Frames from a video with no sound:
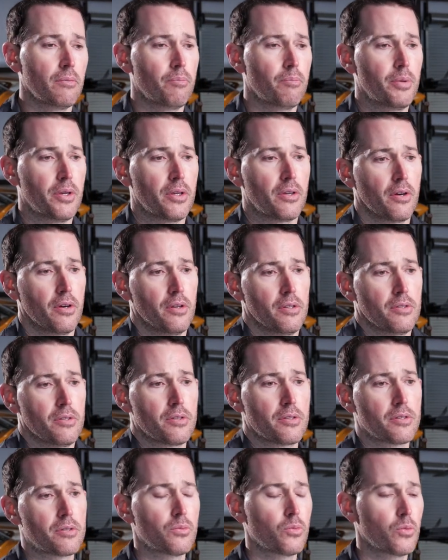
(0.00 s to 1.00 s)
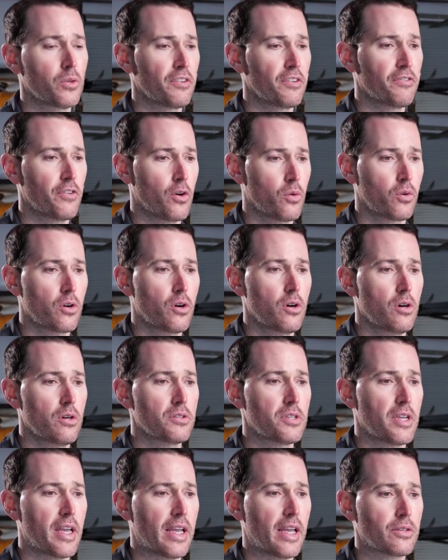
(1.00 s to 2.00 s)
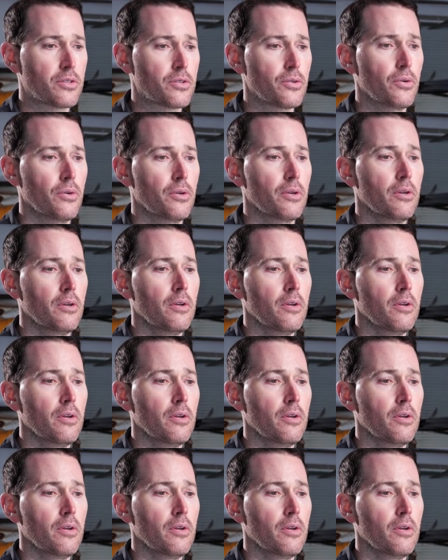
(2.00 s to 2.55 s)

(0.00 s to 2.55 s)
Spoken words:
because when a phone call is answered